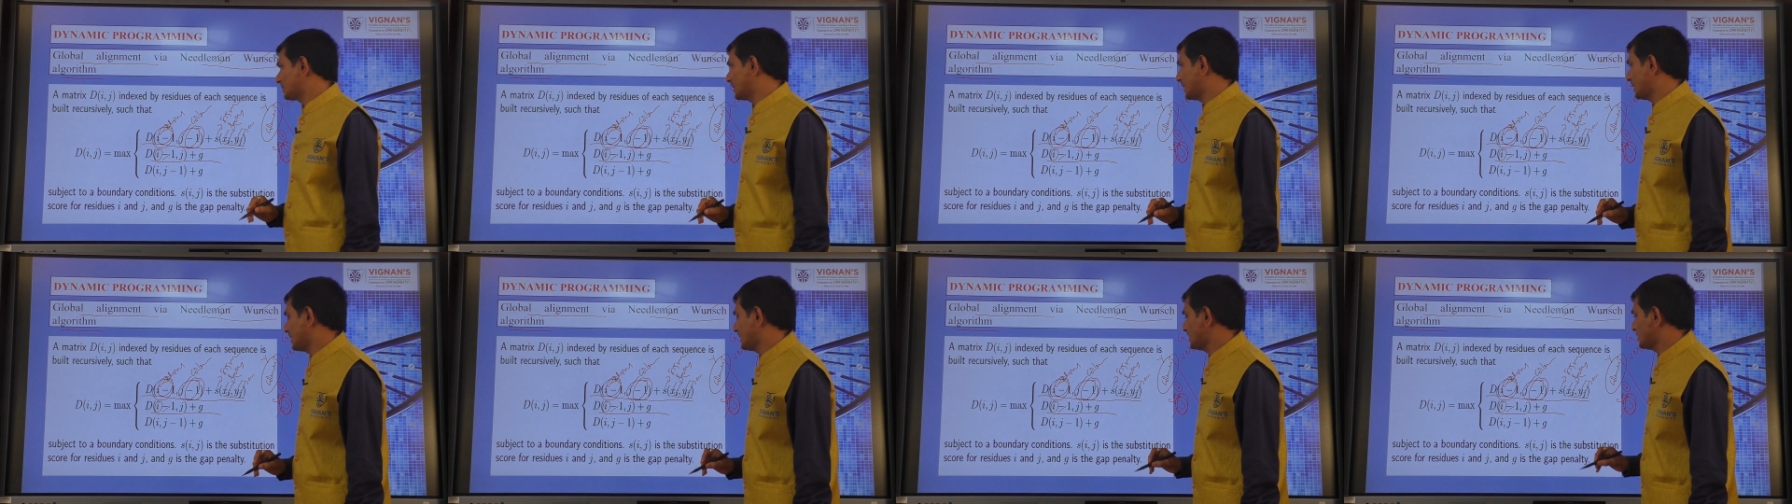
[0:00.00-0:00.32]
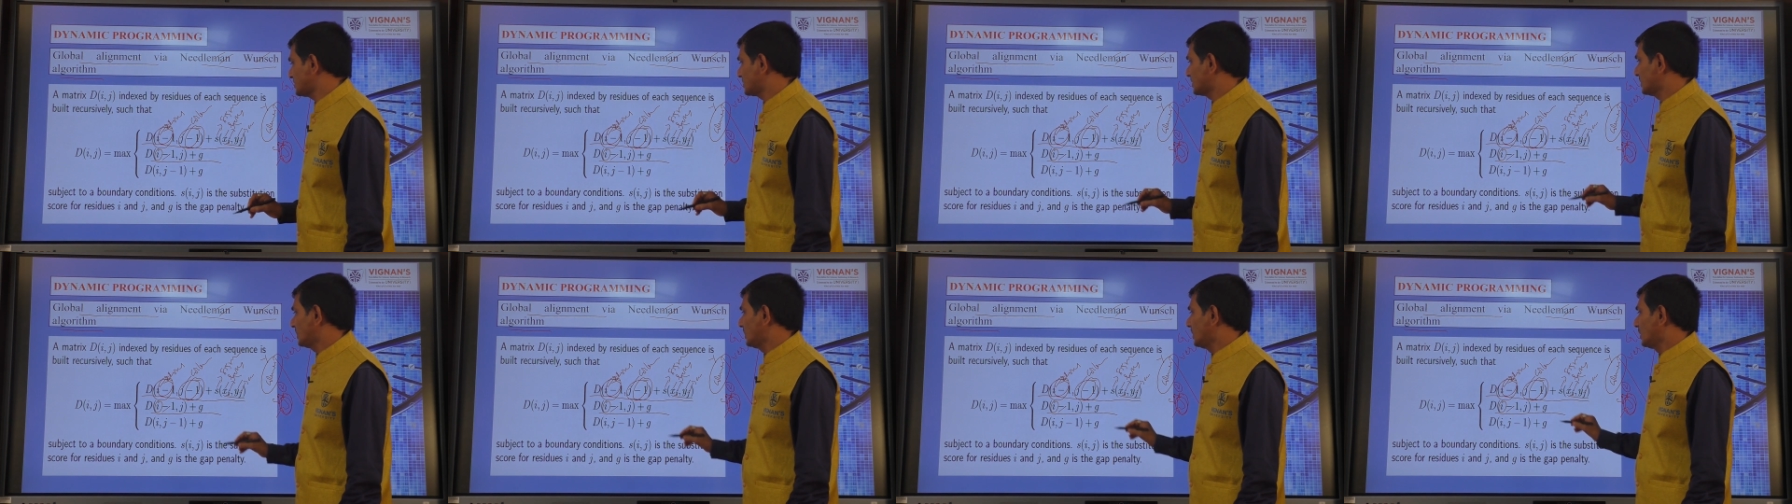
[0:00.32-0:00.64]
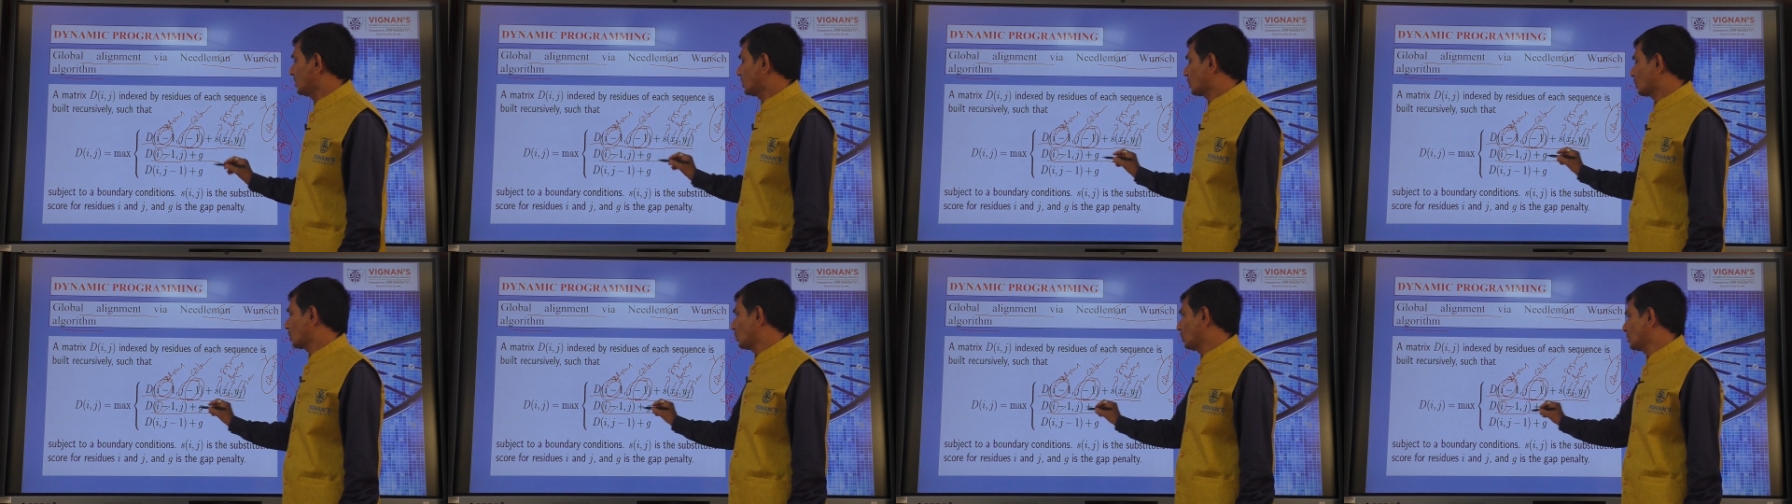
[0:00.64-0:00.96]
that is
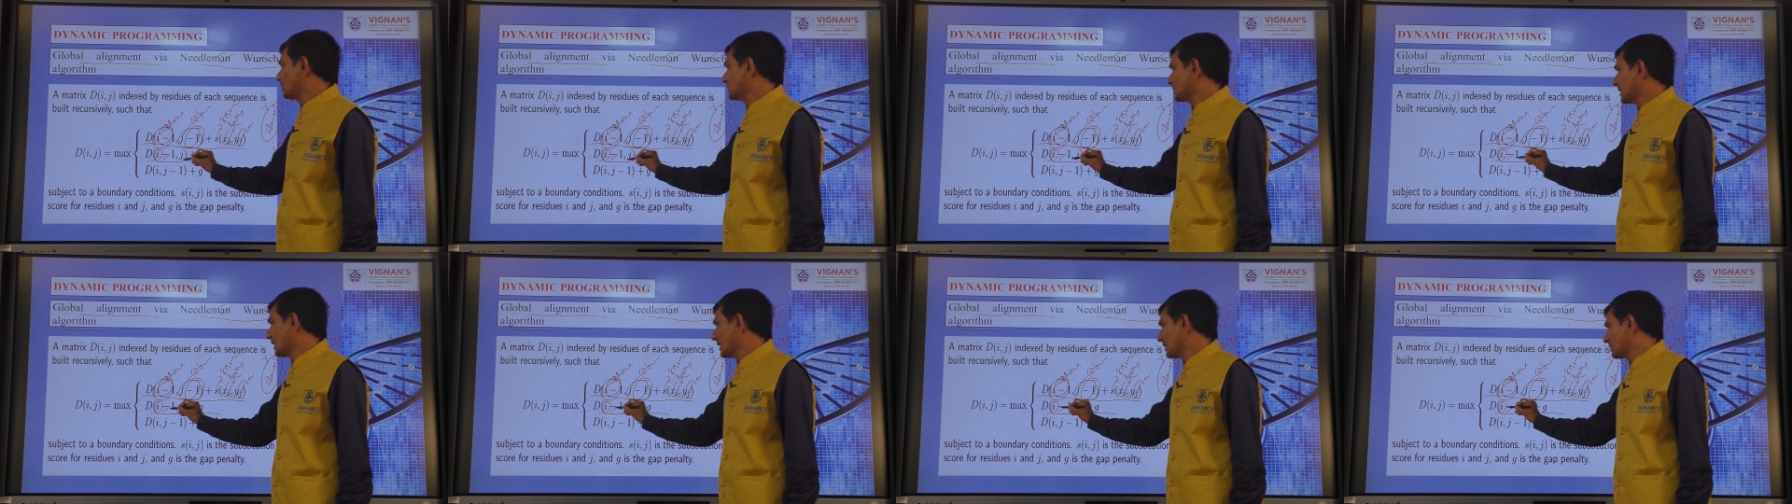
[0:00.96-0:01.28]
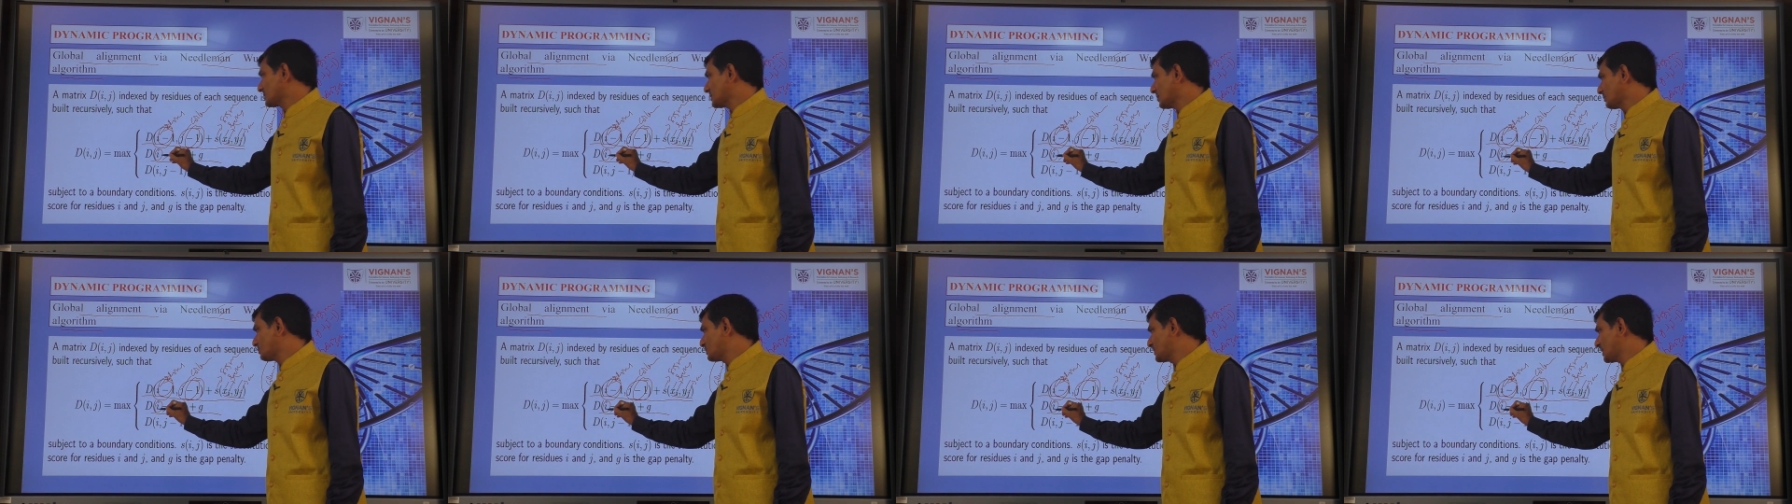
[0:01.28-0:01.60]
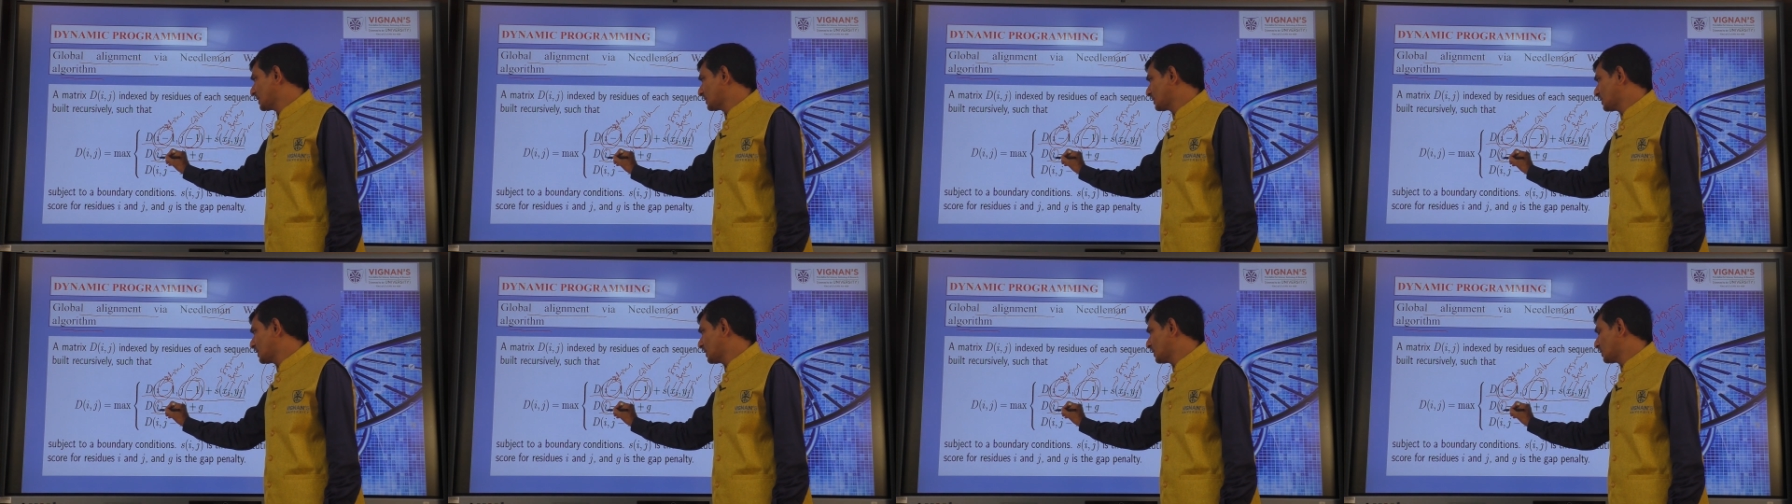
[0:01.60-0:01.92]
rows are
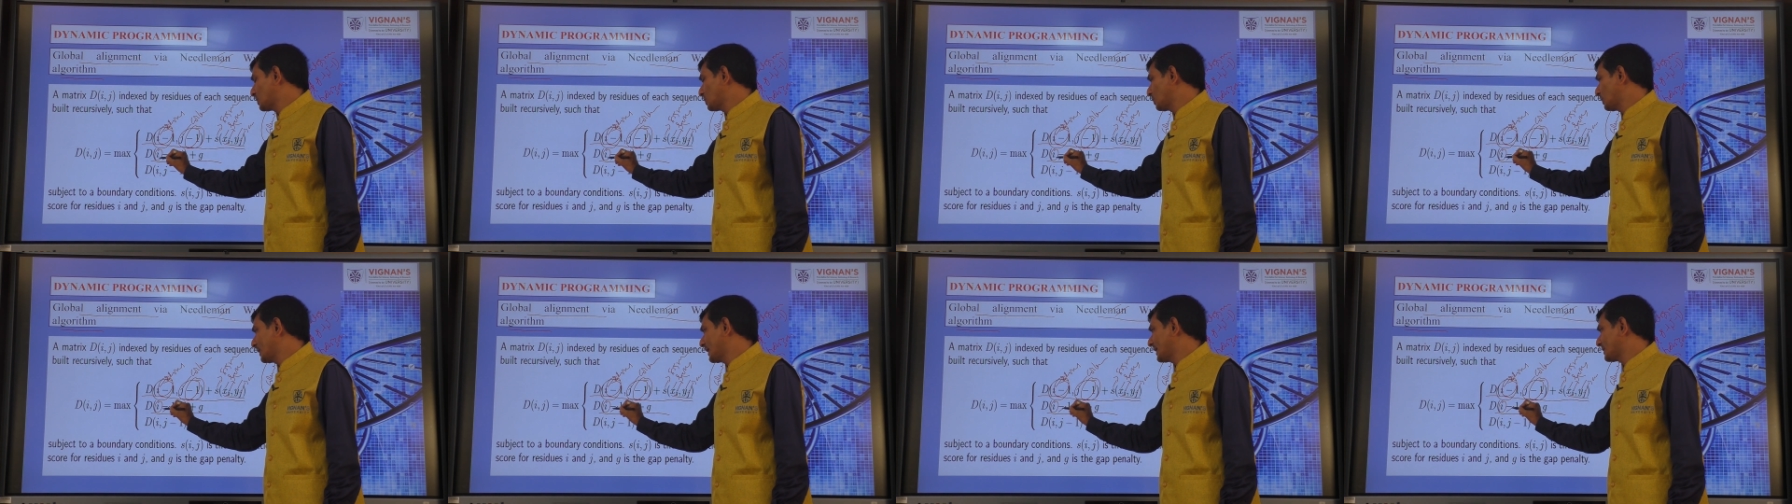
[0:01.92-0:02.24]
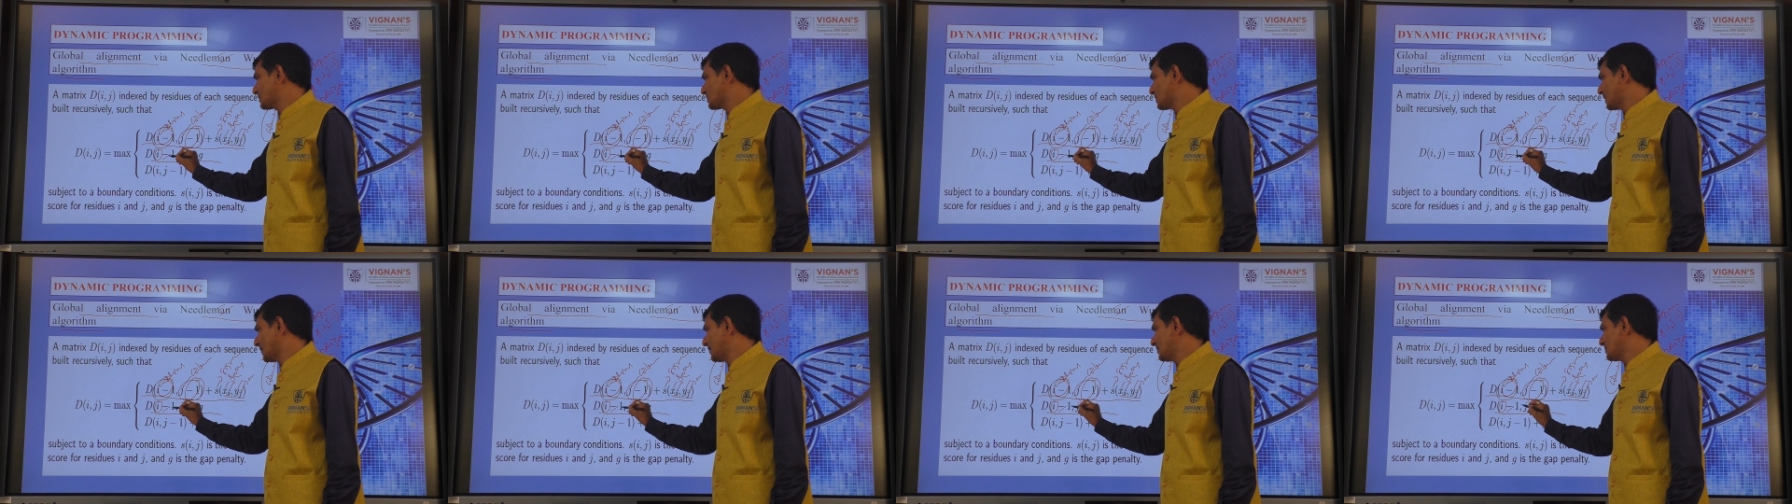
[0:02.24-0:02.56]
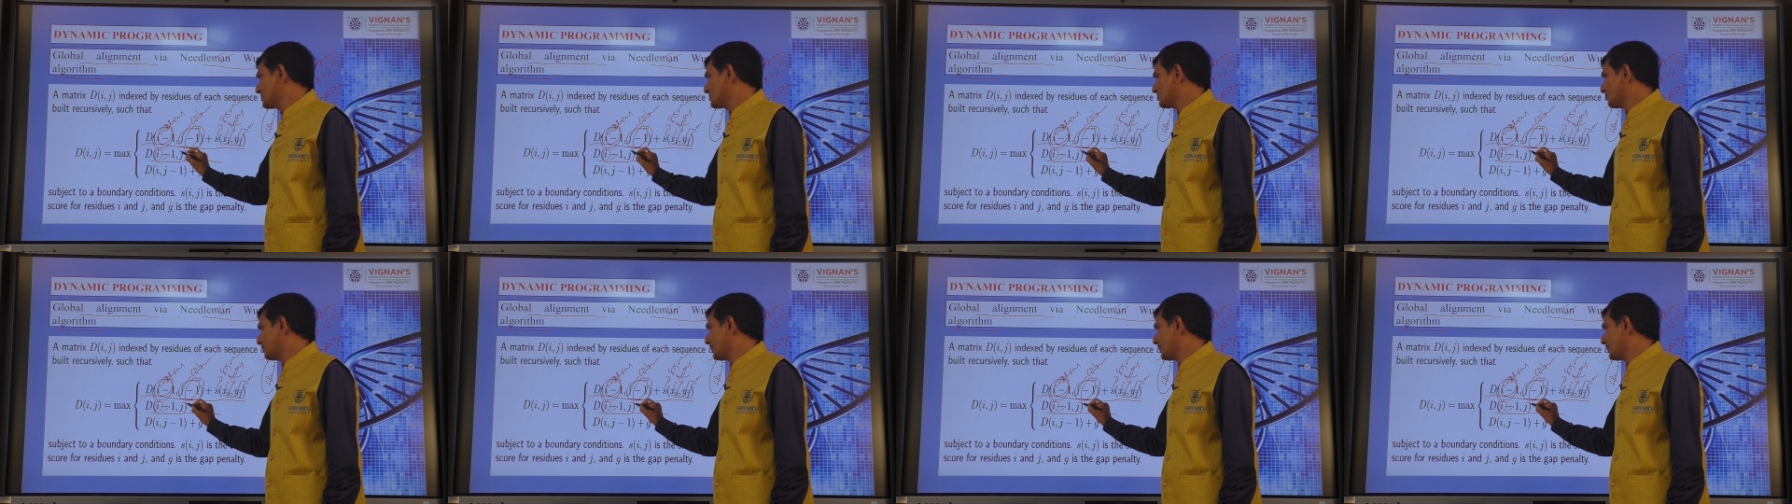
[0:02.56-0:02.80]
subjected to a change,